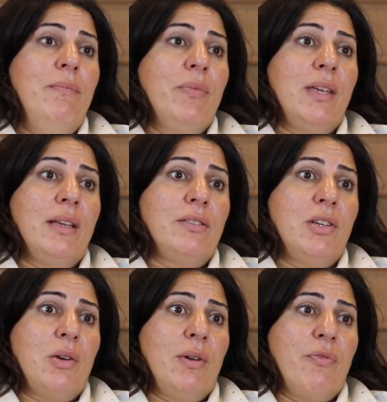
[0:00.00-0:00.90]
is,
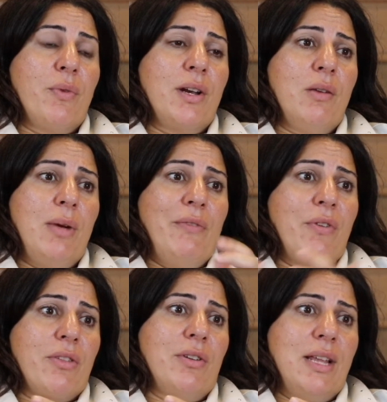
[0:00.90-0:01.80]
you know, if we're going to wait
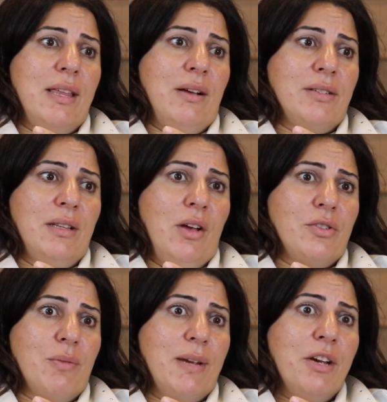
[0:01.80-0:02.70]
for 30,000
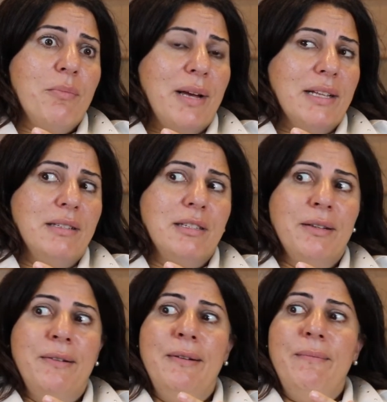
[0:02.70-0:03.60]
long-term care
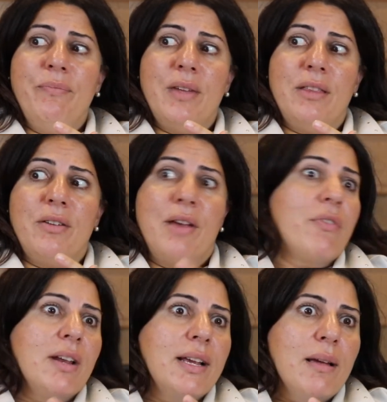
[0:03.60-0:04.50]
beds and they're
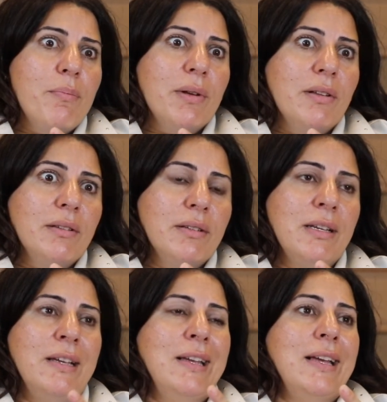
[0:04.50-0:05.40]
never going to get built,
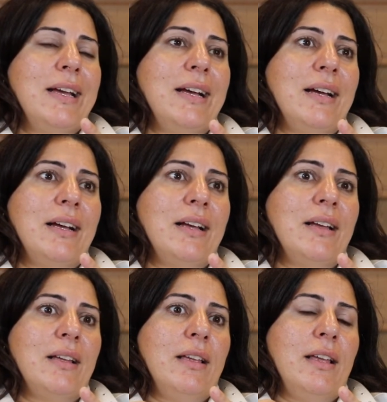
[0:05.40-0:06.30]

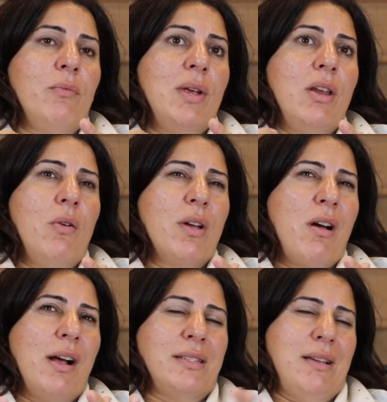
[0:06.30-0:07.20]
and we know it
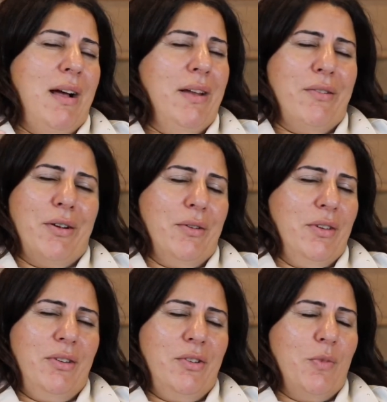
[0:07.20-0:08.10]
costs, I don't know,
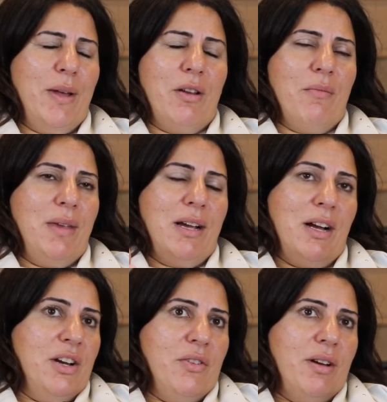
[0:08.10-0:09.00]
you know better than me,
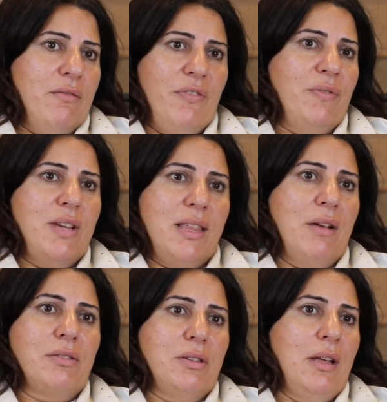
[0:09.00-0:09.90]

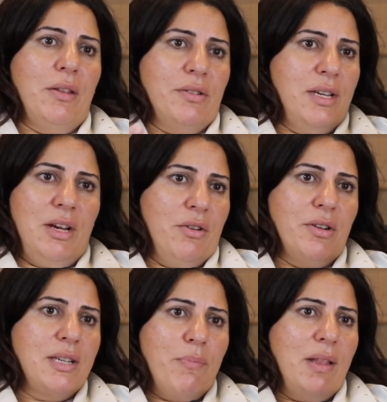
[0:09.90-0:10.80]
$150,000 a year
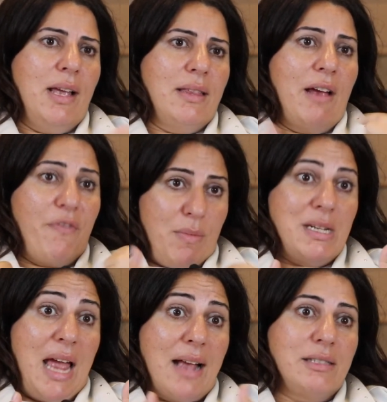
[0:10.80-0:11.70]
or something like that from the
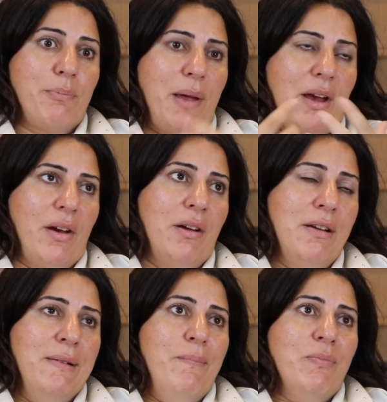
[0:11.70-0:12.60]
taxpayer
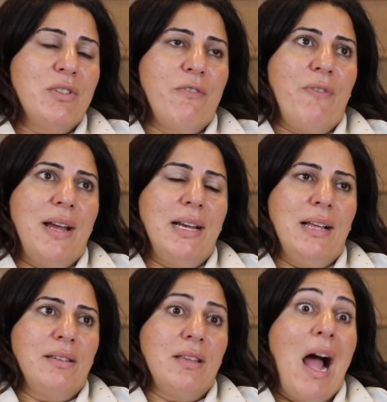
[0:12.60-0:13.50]
to
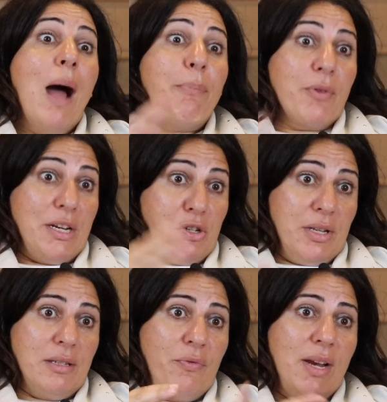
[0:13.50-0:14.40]
finance the
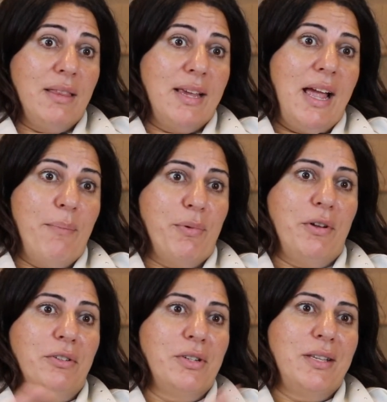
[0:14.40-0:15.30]
operations. Forget the
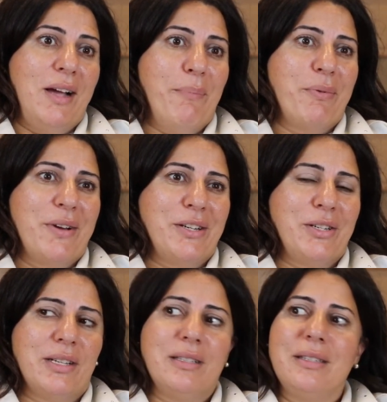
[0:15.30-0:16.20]
capital, just the
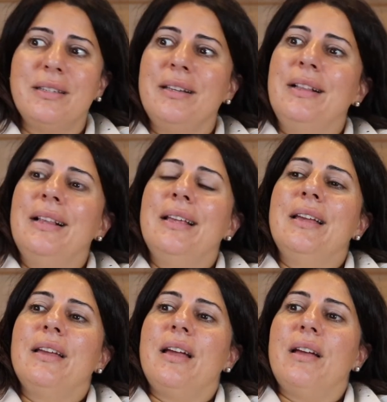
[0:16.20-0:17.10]
operations.
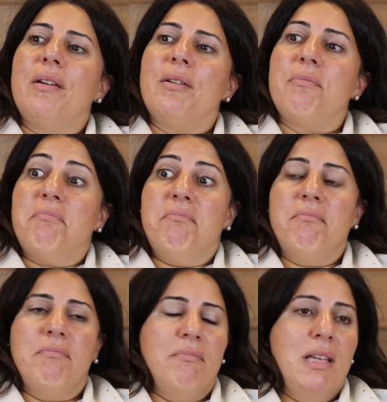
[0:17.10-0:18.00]

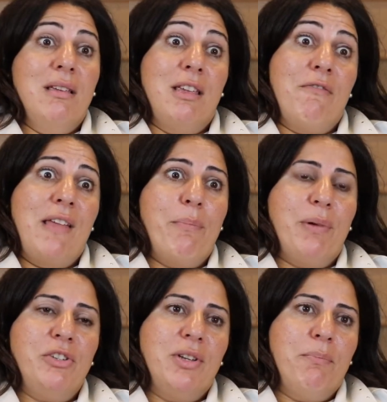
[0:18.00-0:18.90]
Give that
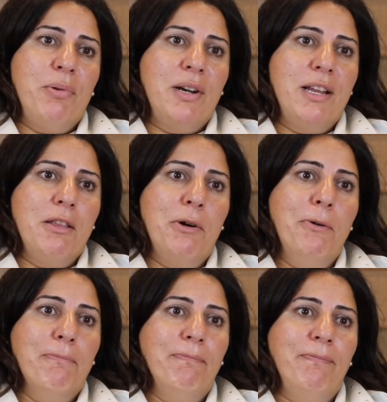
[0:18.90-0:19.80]
budget and put it in the
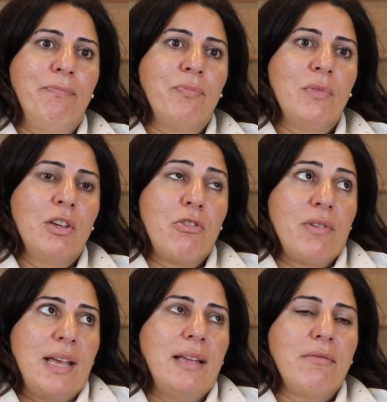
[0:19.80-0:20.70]
home.
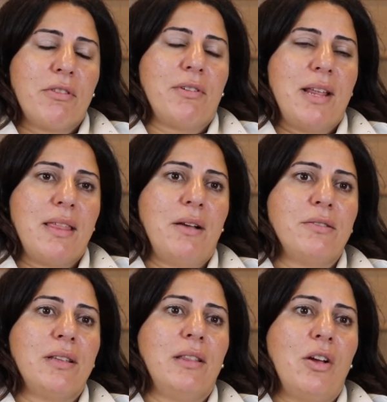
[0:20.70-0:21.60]
Create
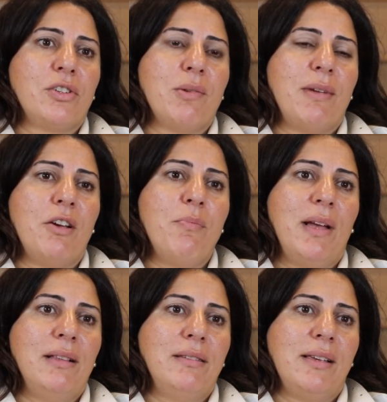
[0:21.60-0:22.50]
30,000 long-term care
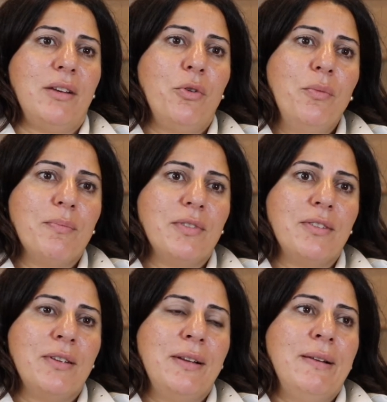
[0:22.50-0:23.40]
beds in homes.